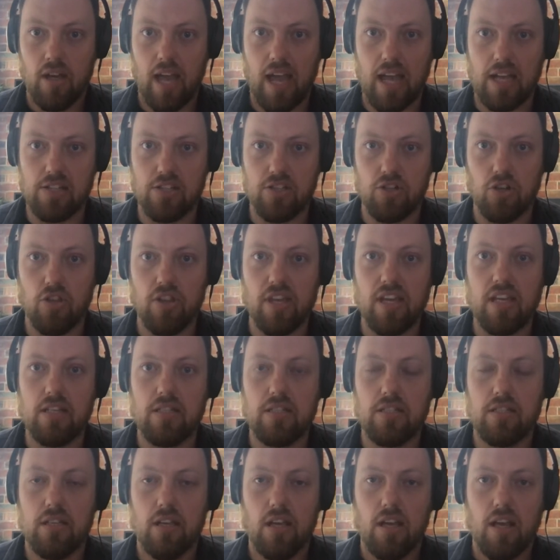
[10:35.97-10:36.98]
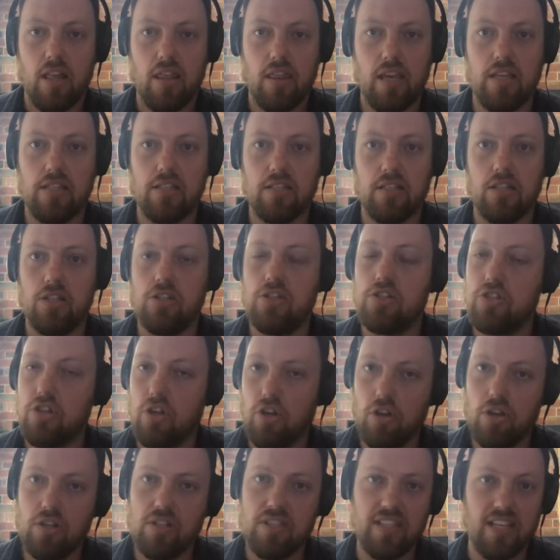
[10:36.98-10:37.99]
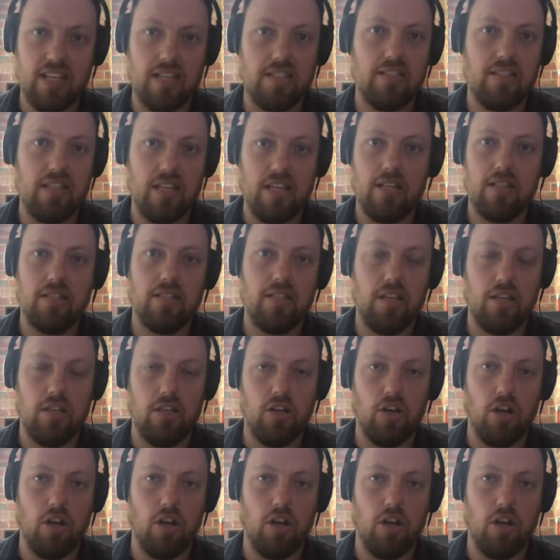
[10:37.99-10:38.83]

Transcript: And so these concerns, these things that,